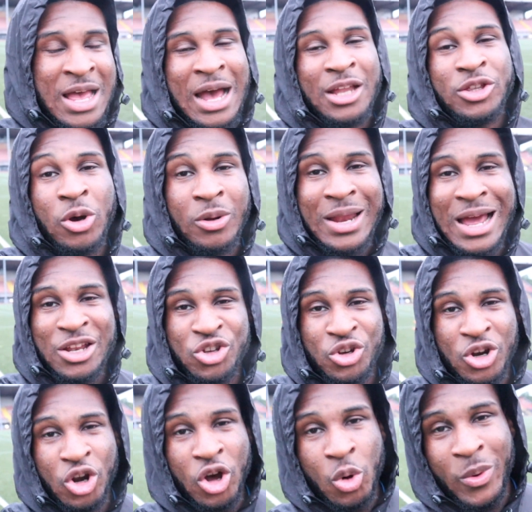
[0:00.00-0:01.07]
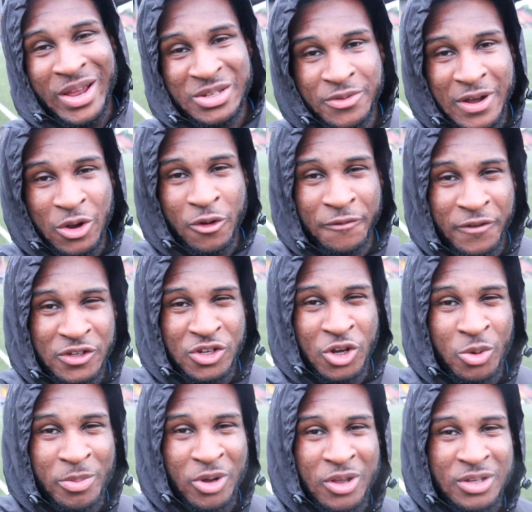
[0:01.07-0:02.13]
I don't like doing a lot of weights when I go
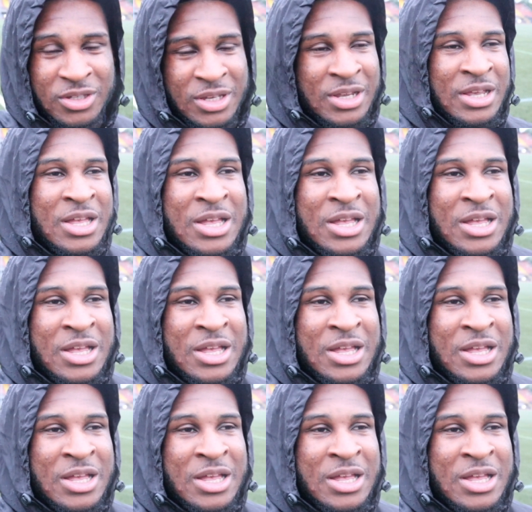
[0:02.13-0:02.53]
physio because